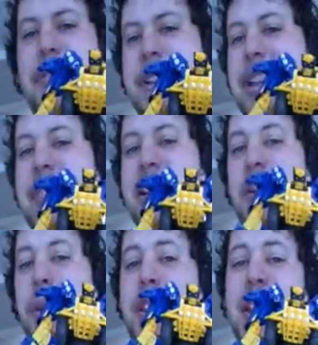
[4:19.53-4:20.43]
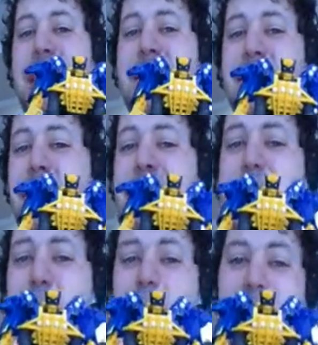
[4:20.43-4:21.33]
And if you leave out the one thing he's known
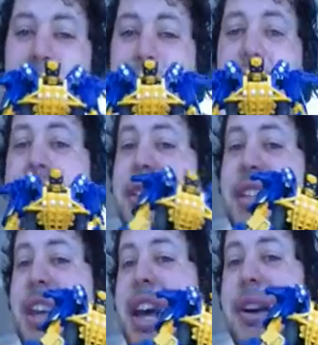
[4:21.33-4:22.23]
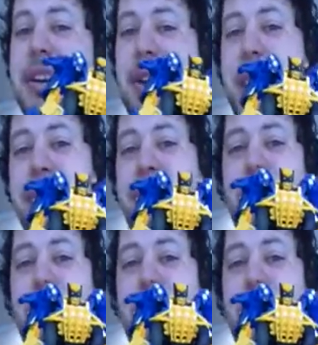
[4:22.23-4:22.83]
for, then you're just going to have a crap